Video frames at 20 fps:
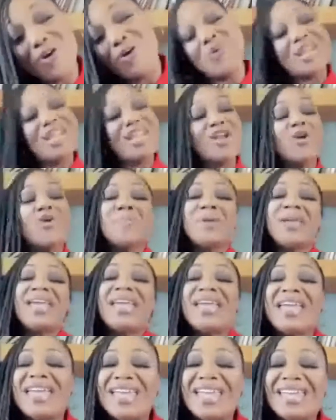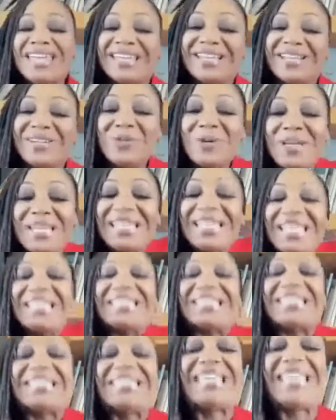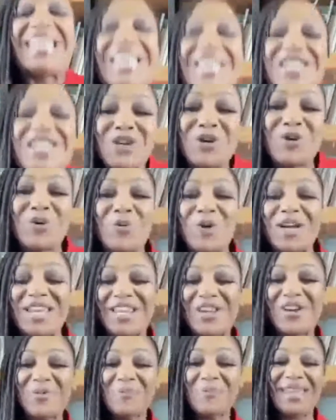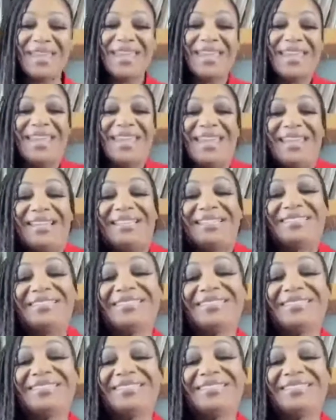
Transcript: what do you mean? We need to see you. What do you mean?